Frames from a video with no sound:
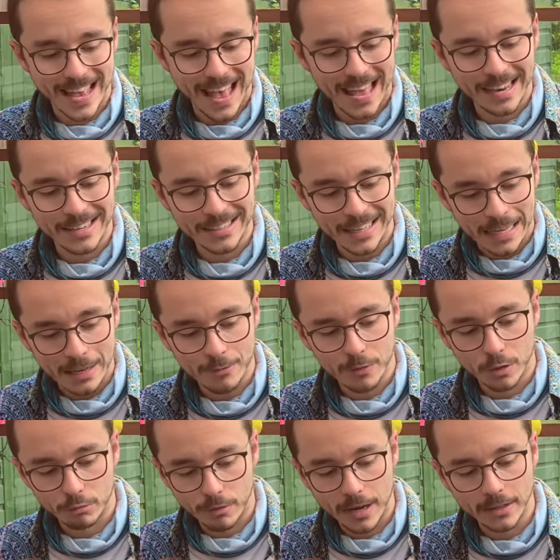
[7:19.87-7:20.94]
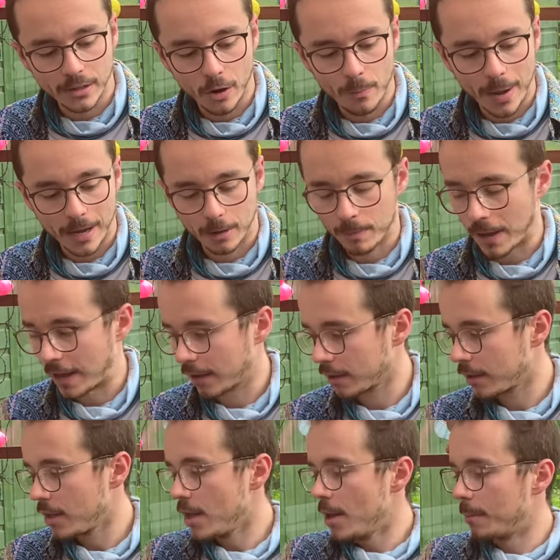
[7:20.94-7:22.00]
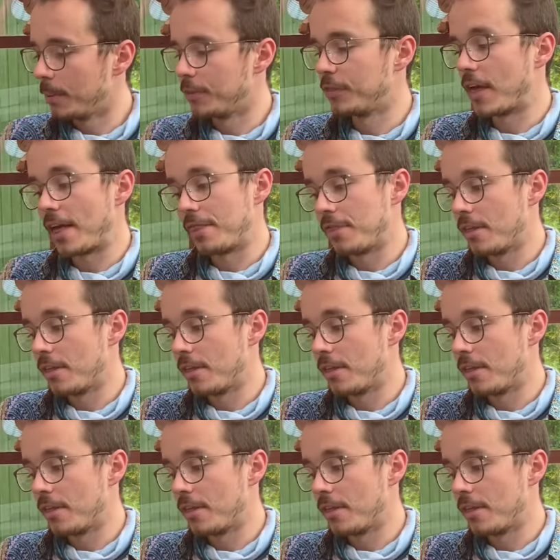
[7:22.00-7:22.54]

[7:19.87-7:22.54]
and even a radio backpack. But then